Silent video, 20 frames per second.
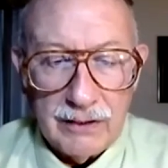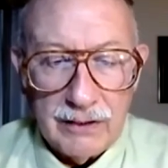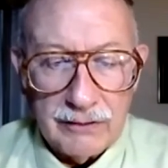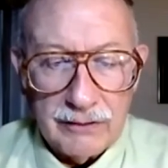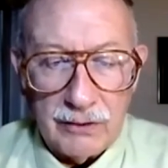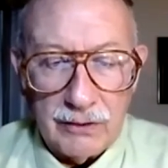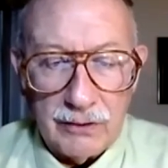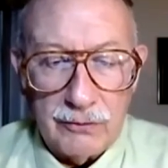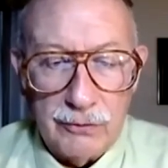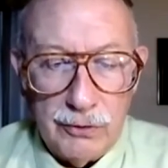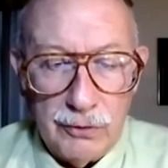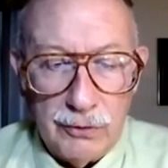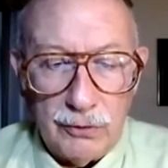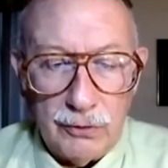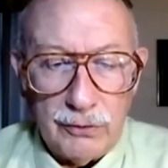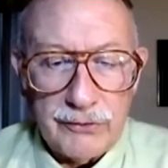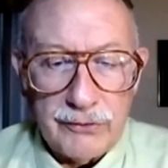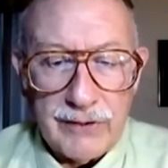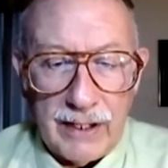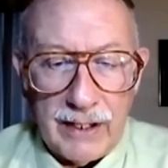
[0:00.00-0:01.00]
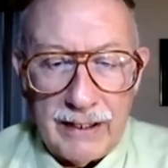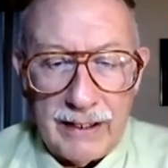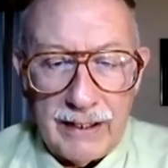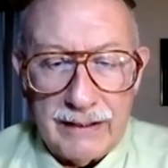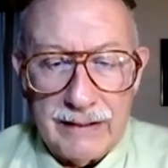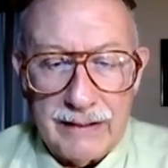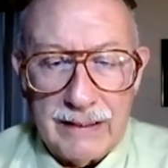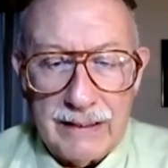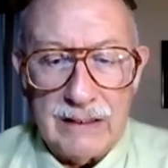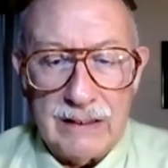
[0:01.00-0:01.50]
the rules
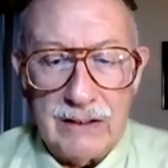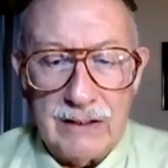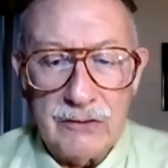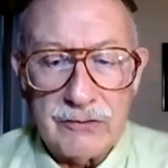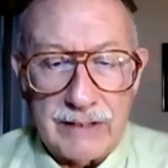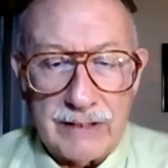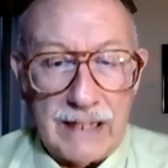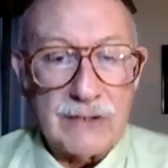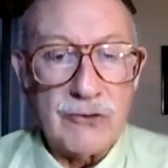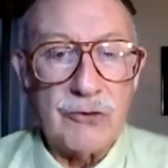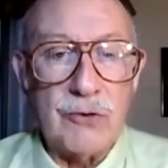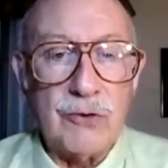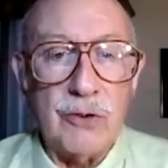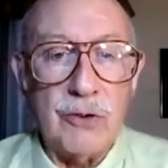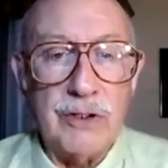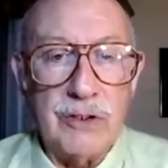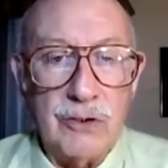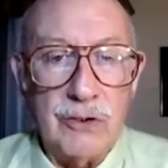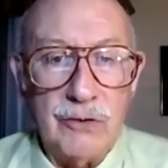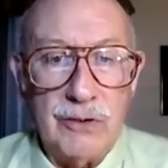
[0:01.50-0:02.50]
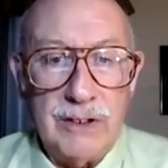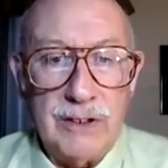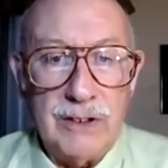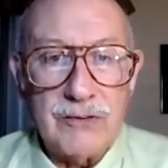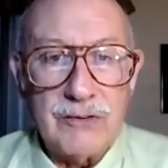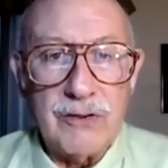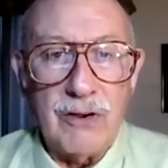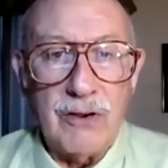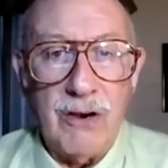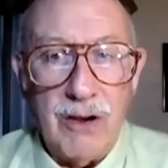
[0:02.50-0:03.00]
and the statutory
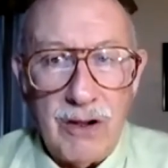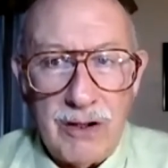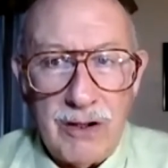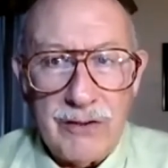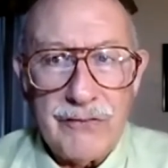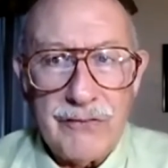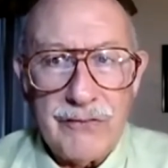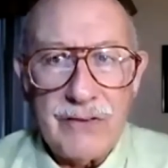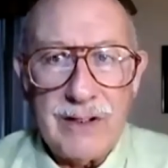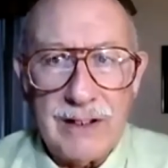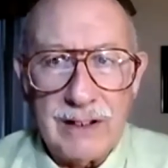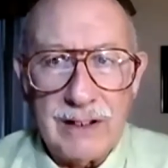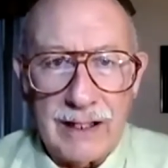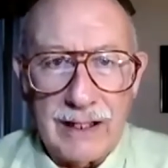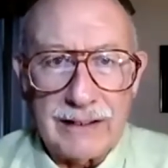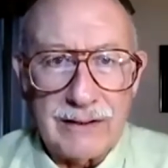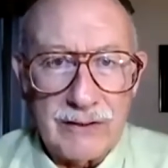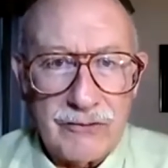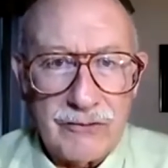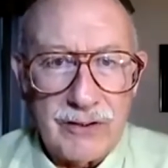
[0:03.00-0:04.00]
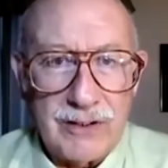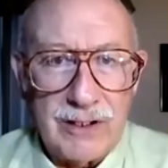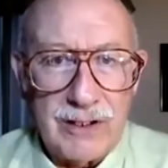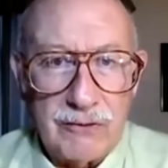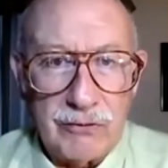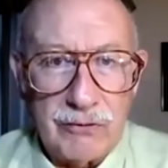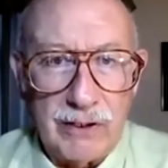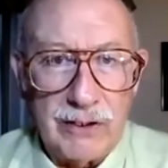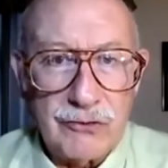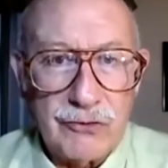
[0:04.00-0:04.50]
duties on the elected city
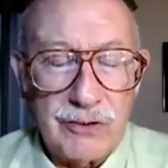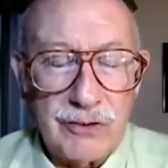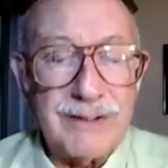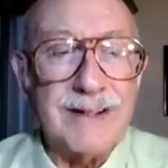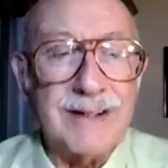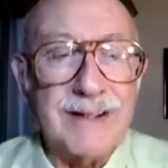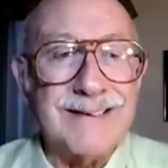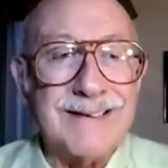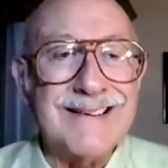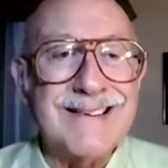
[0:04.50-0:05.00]
treasurer that the